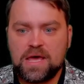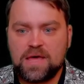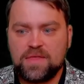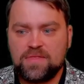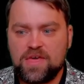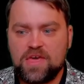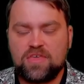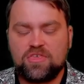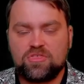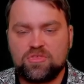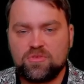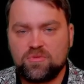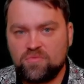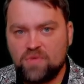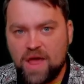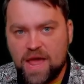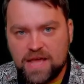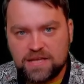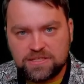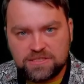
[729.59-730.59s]
They
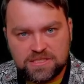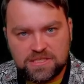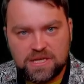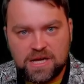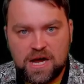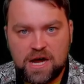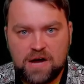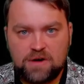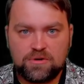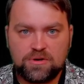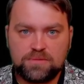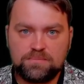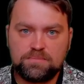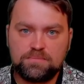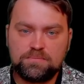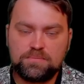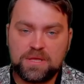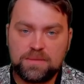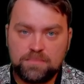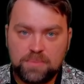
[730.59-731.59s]
threat our
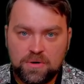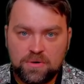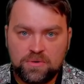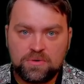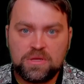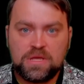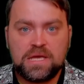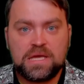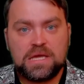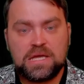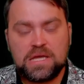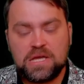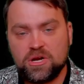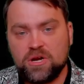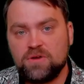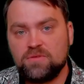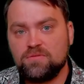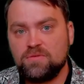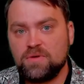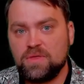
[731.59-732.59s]
people
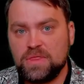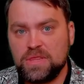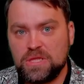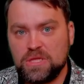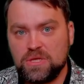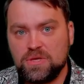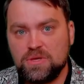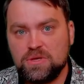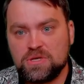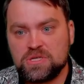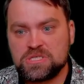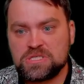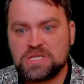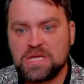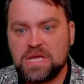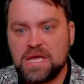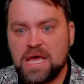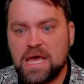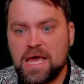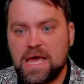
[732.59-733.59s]
here with nukes.
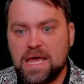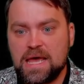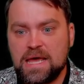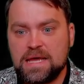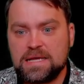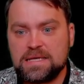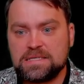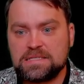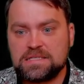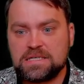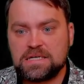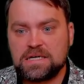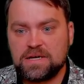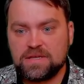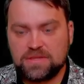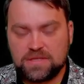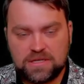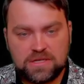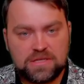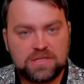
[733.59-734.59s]
And I
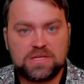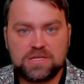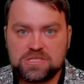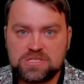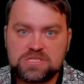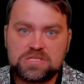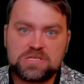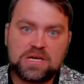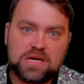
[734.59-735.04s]
think that's